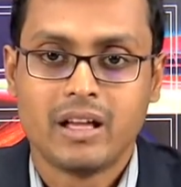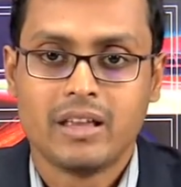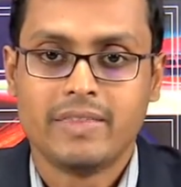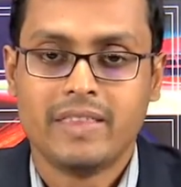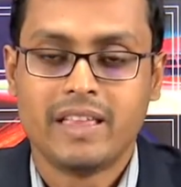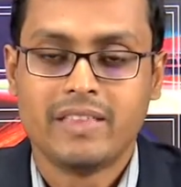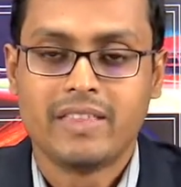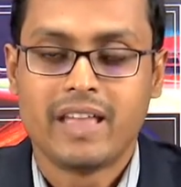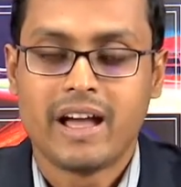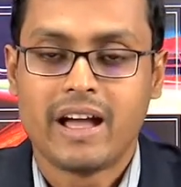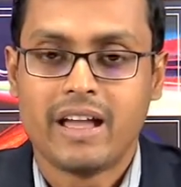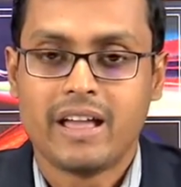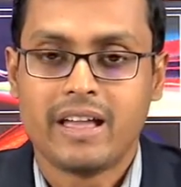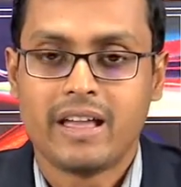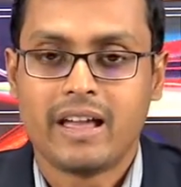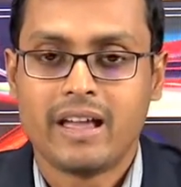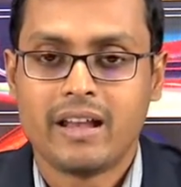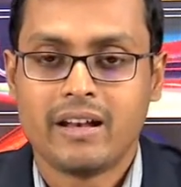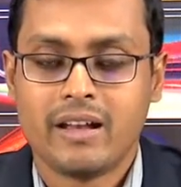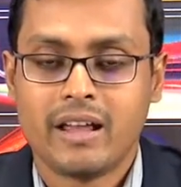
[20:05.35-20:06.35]
then the
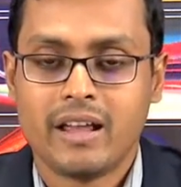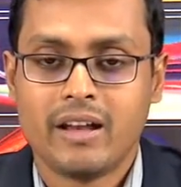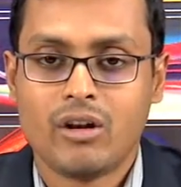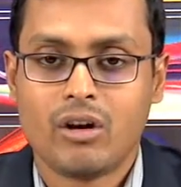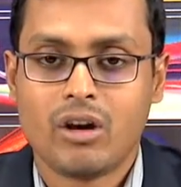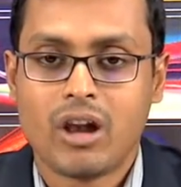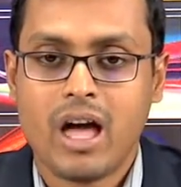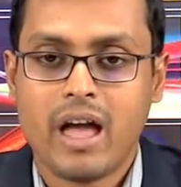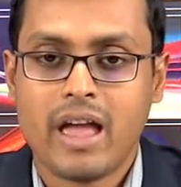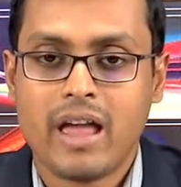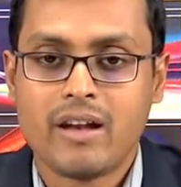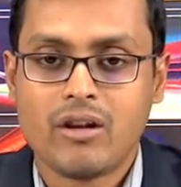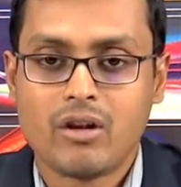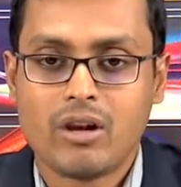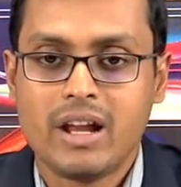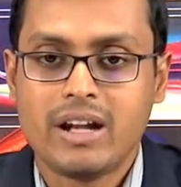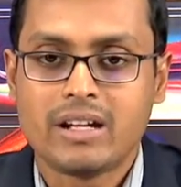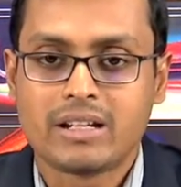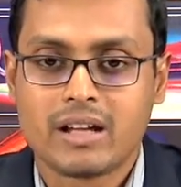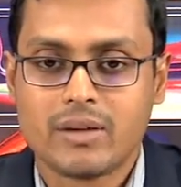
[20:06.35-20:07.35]

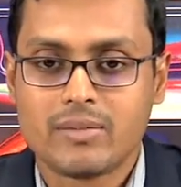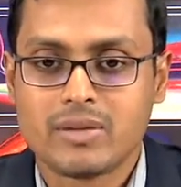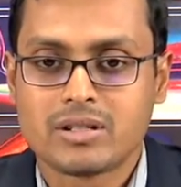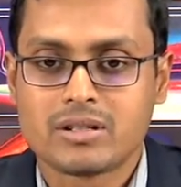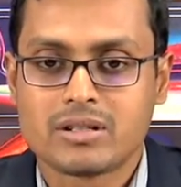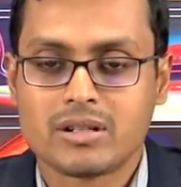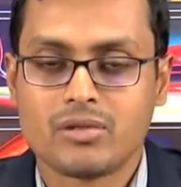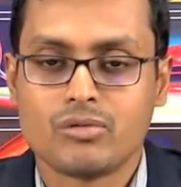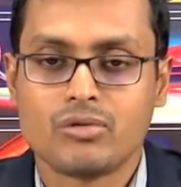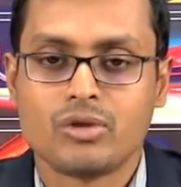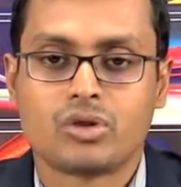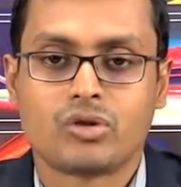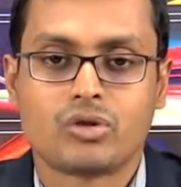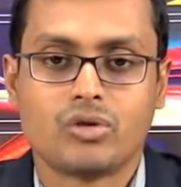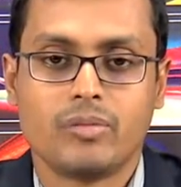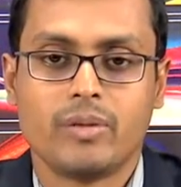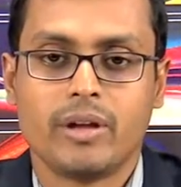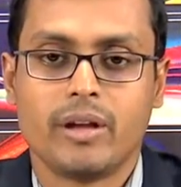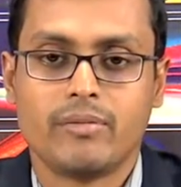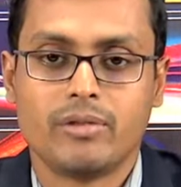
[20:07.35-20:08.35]
enolate chemistry we
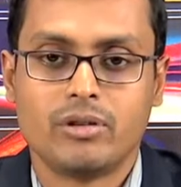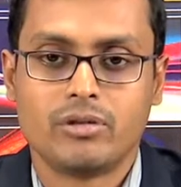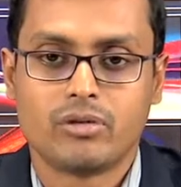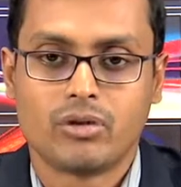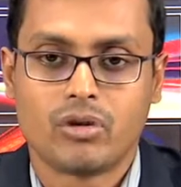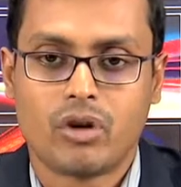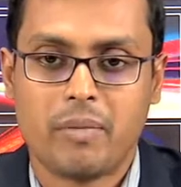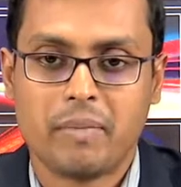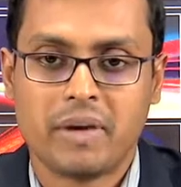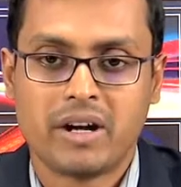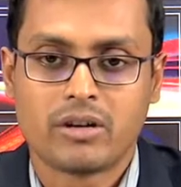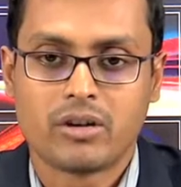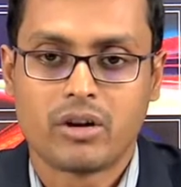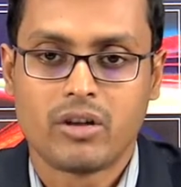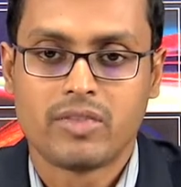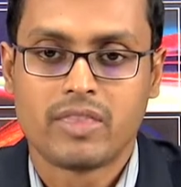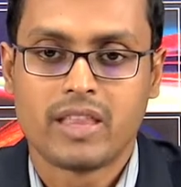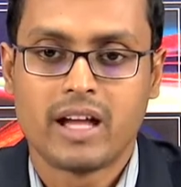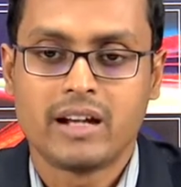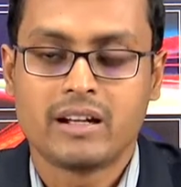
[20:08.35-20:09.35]
should be able to comment
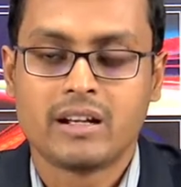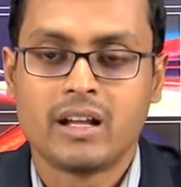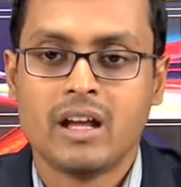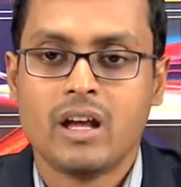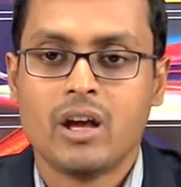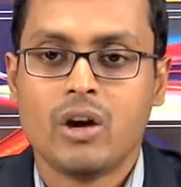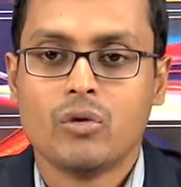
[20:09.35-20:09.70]
on that.